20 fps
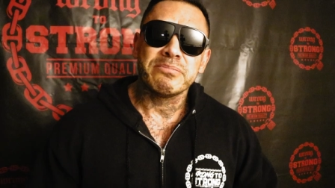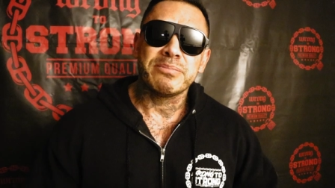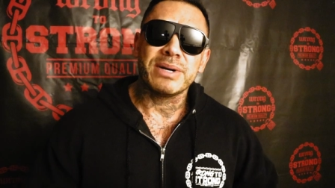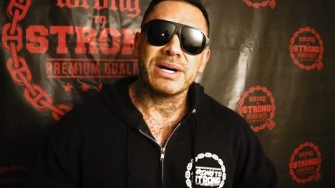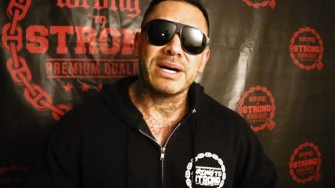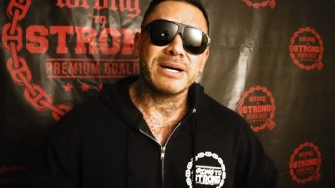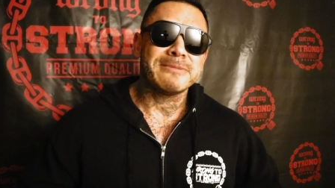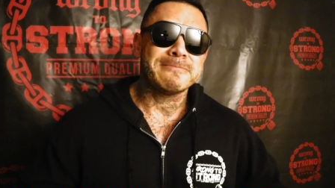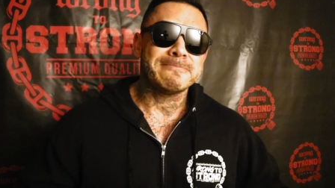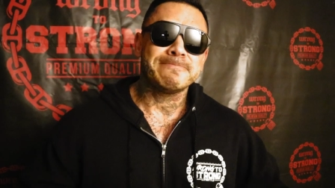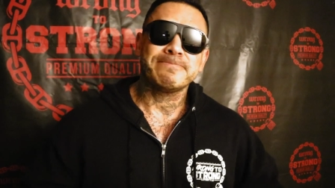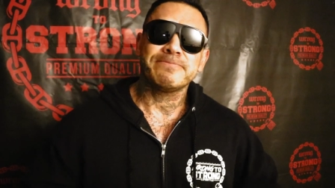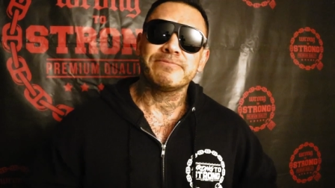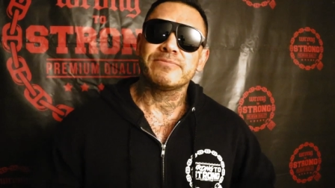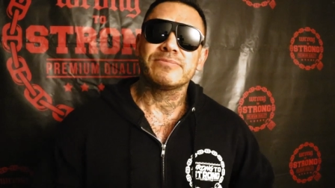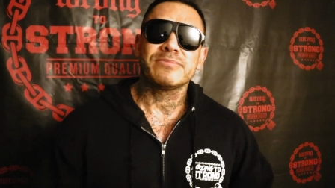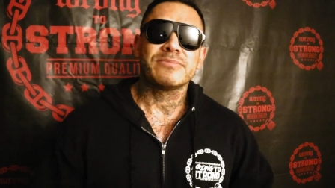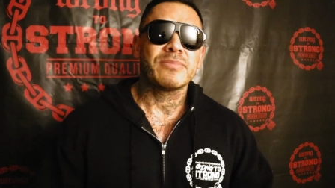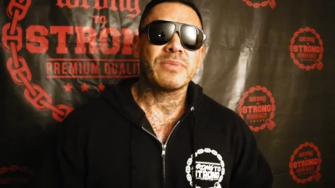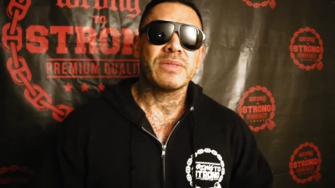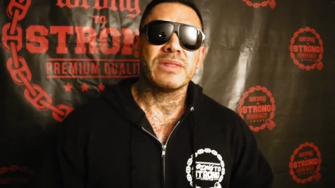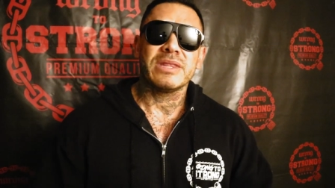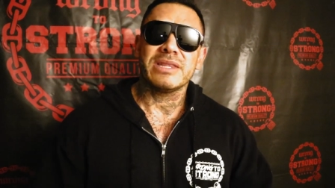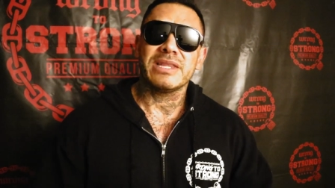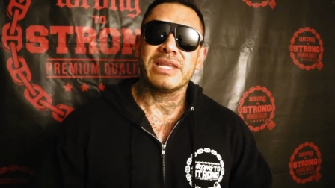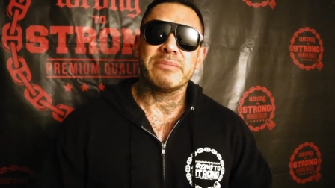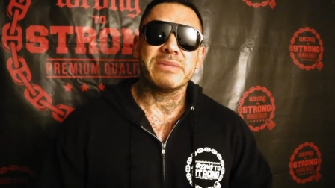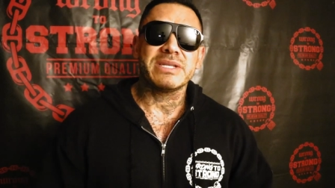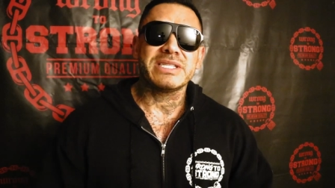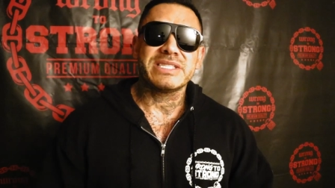but
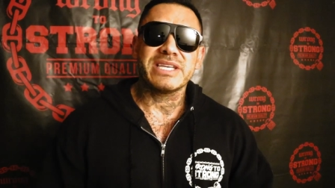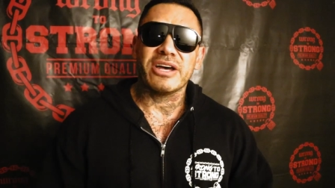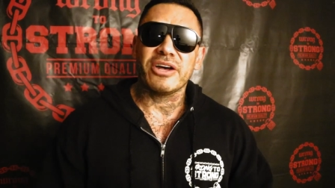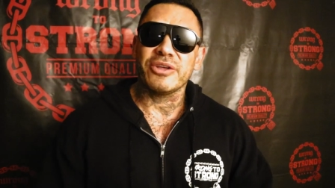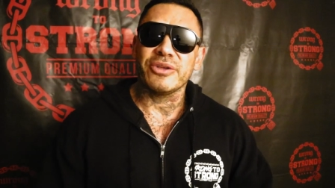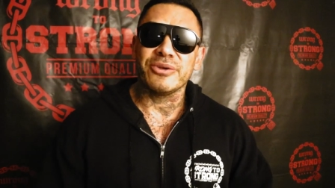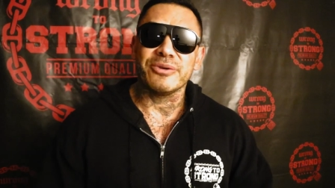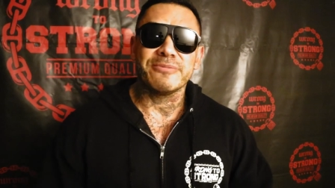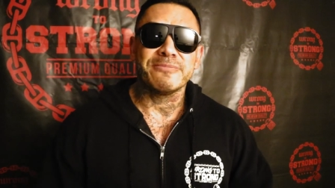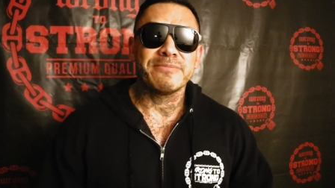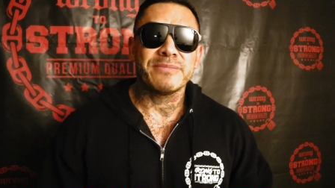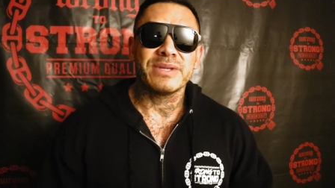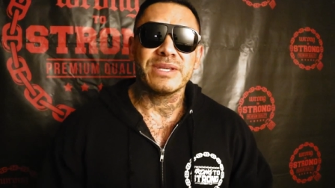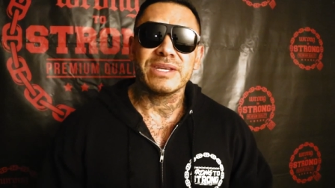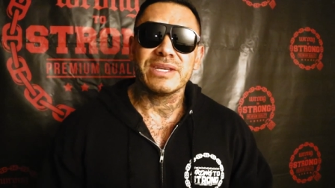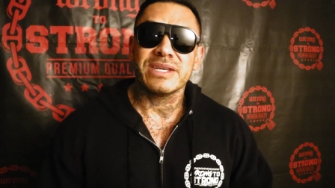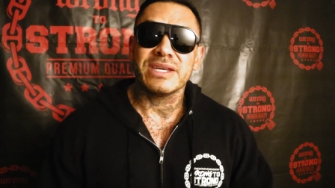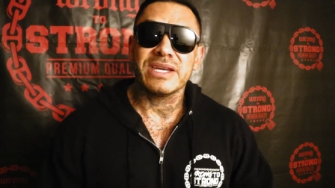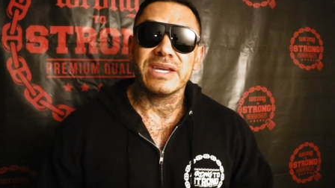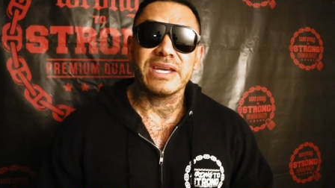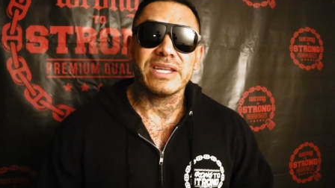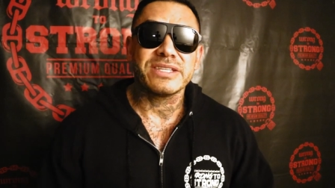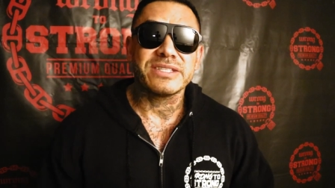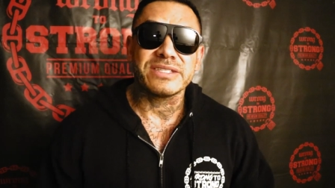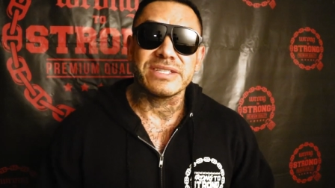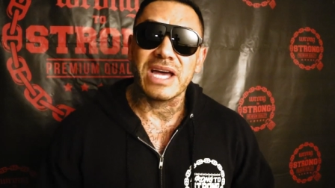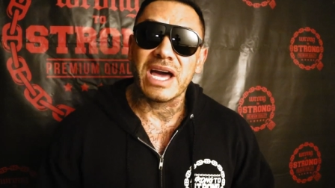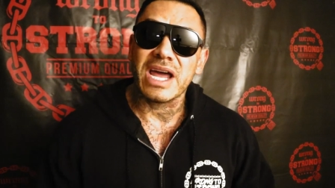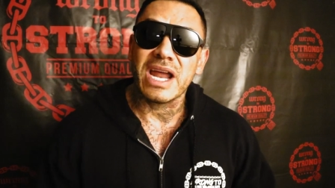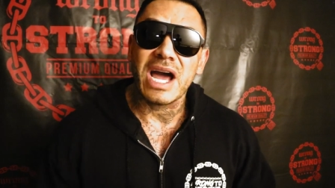let me tell you,
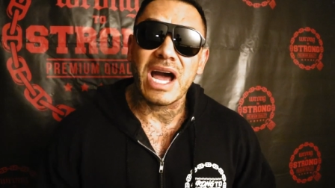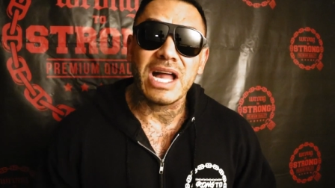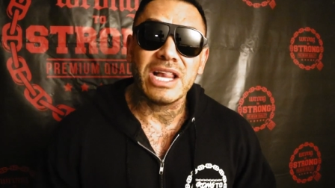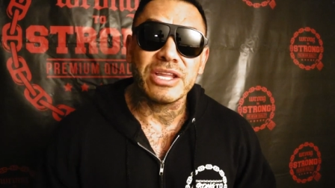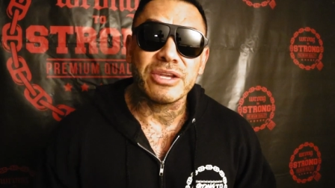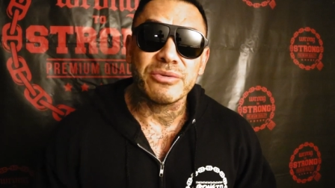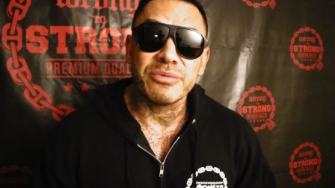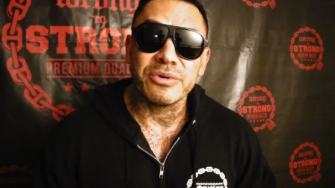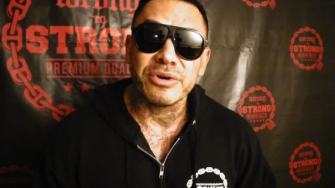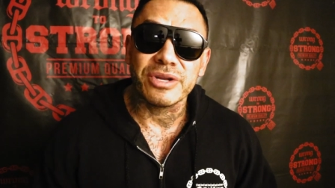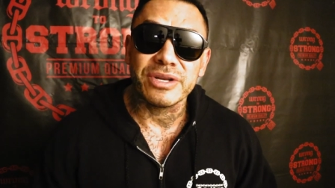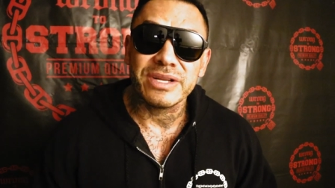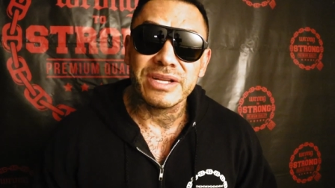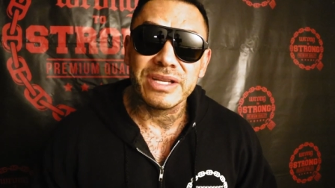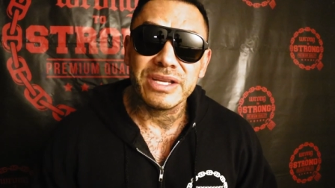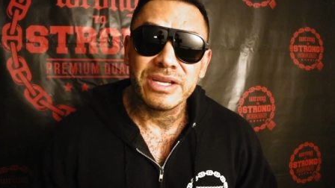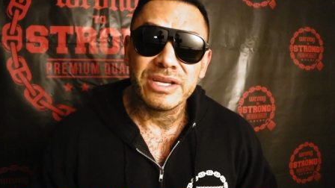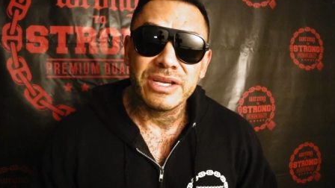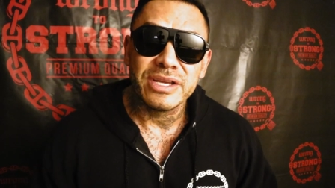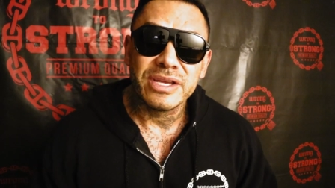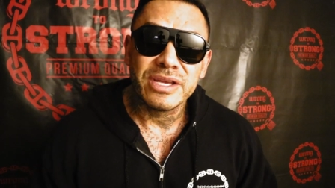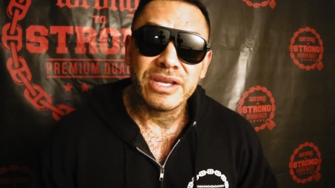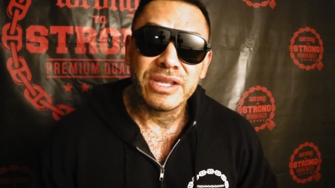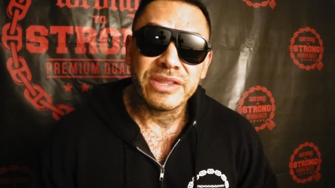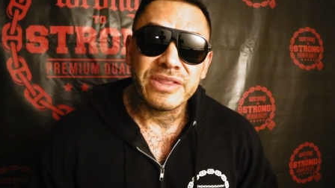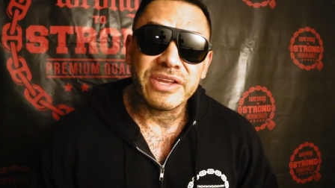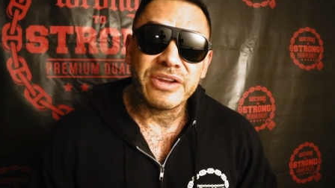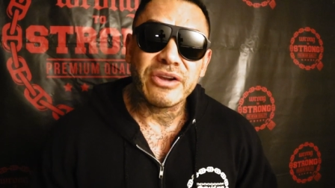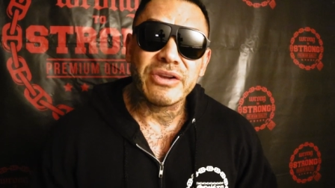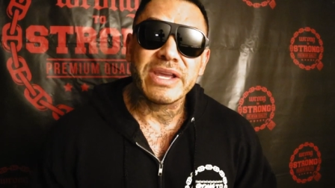it's not Hollywood.
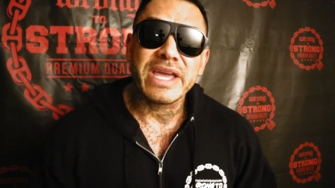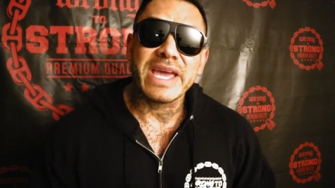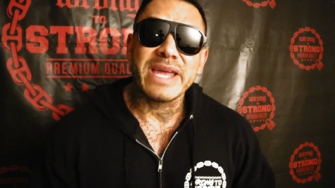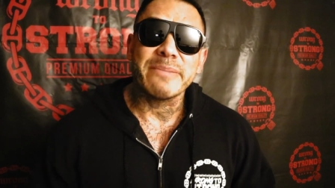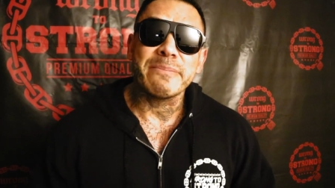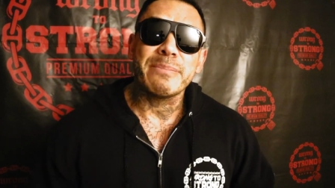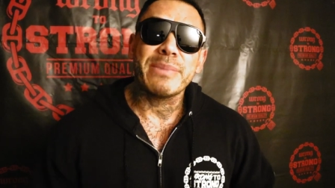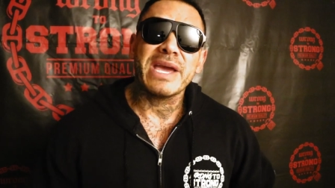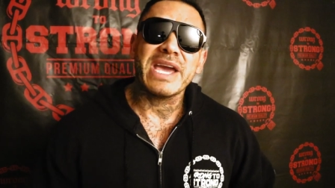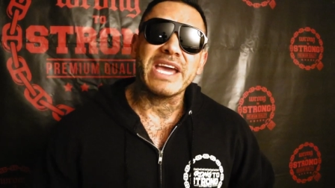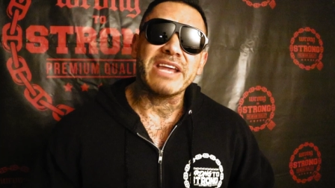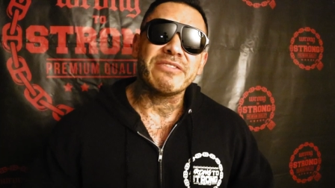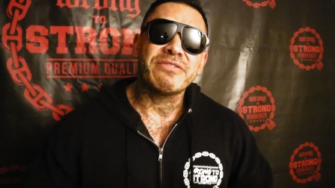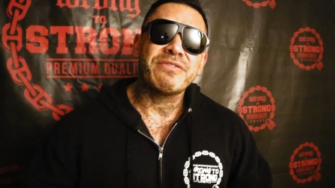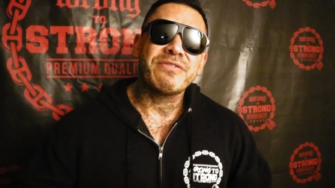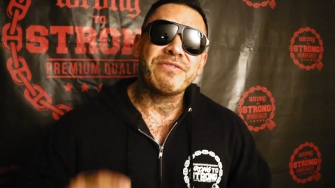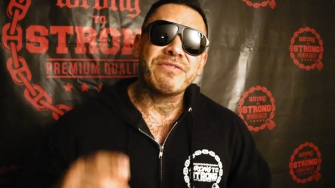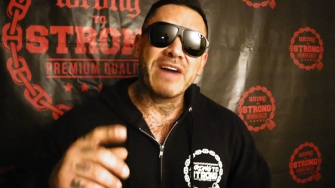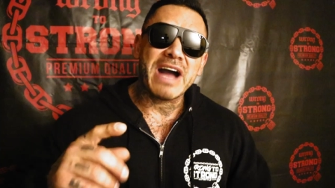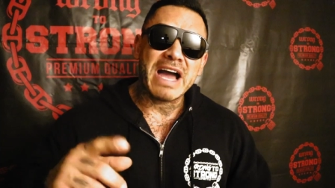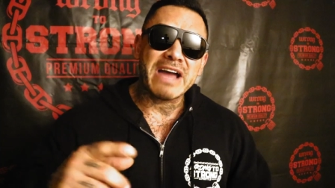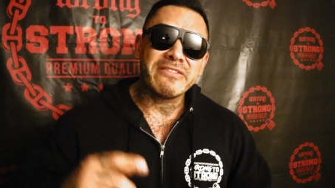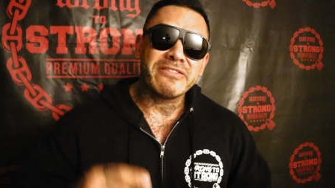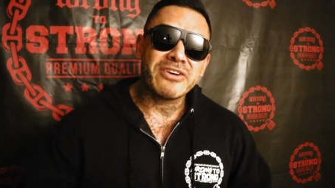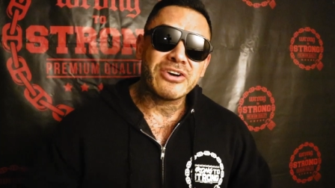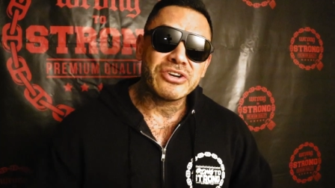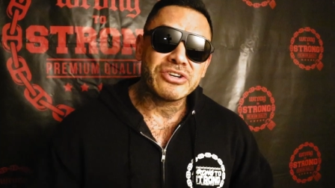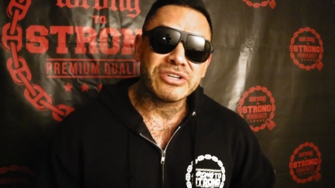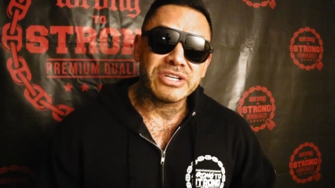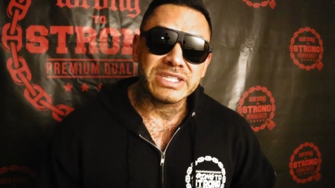They're getting paid
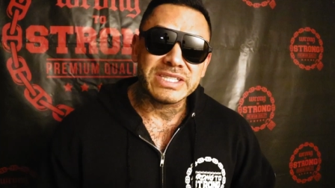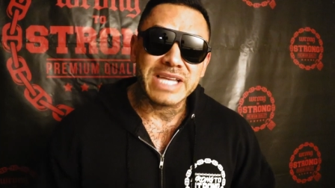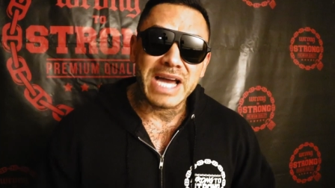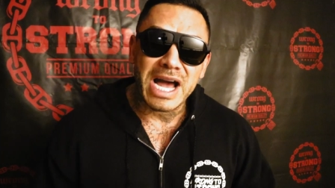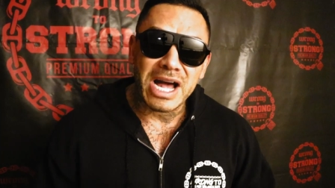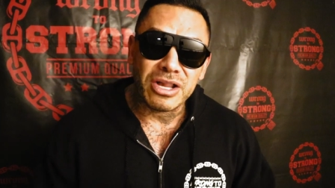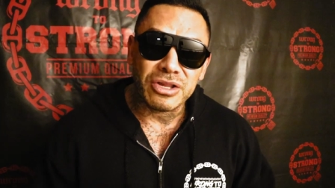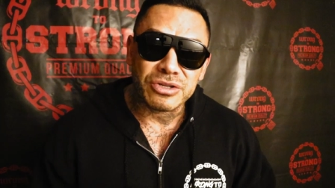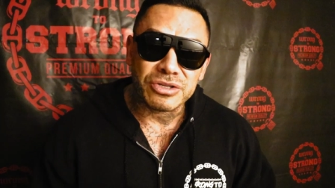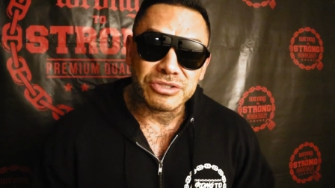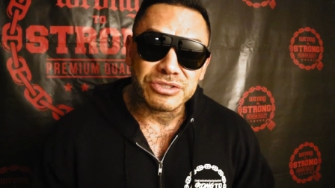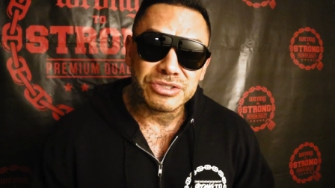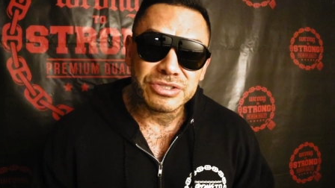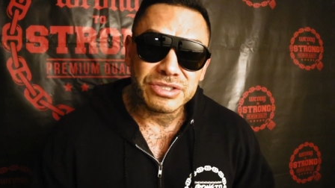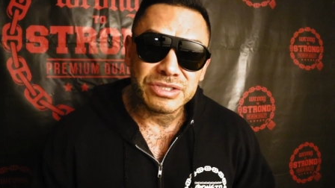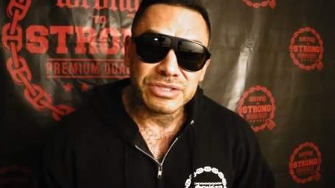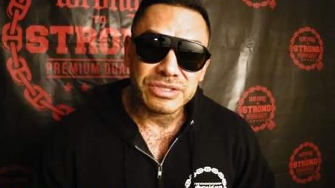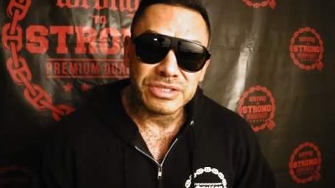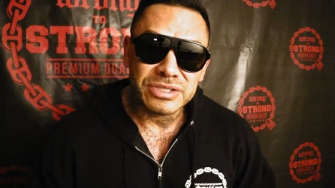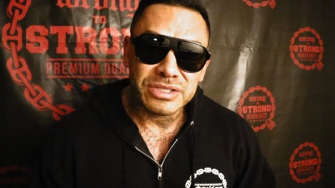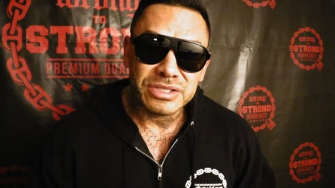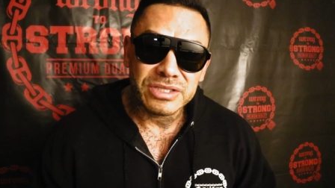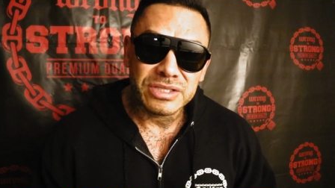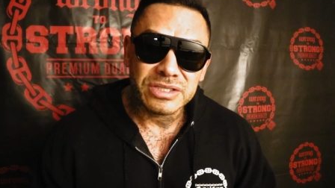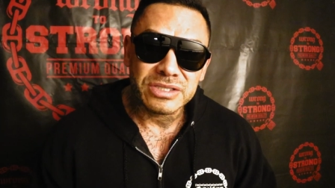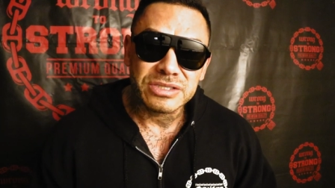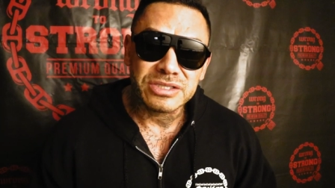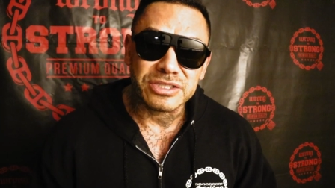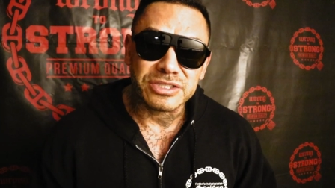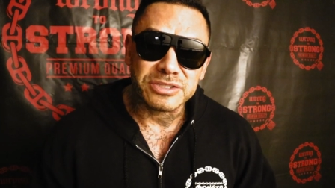$500
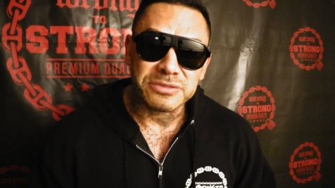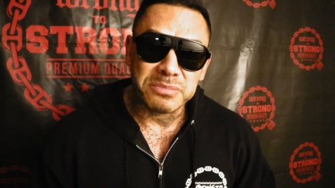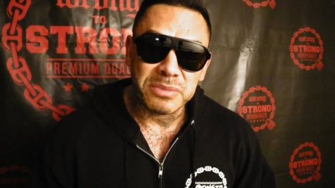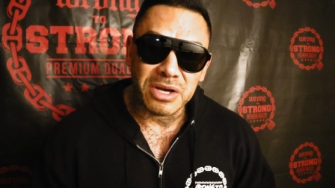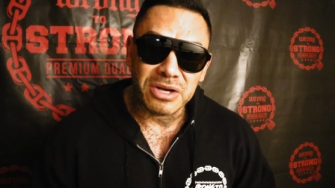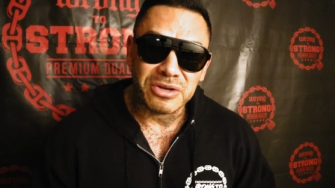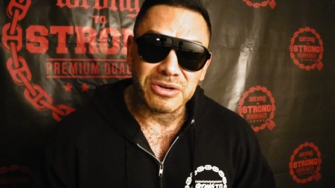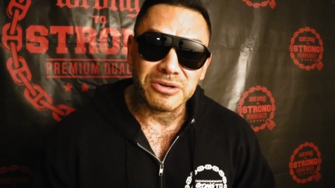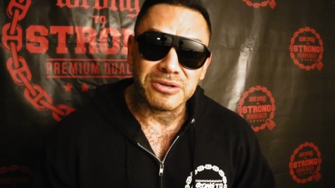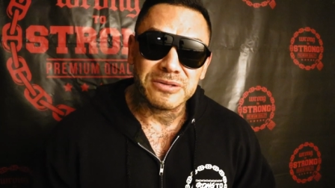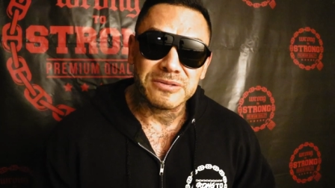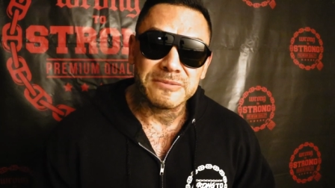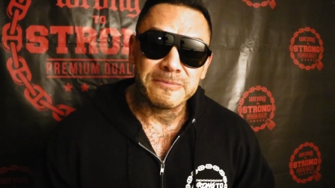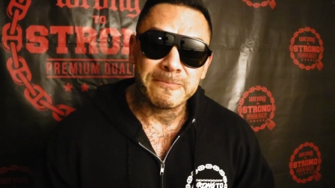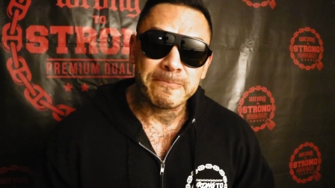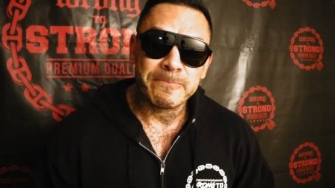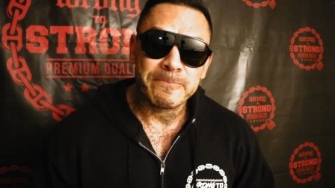to smuggle.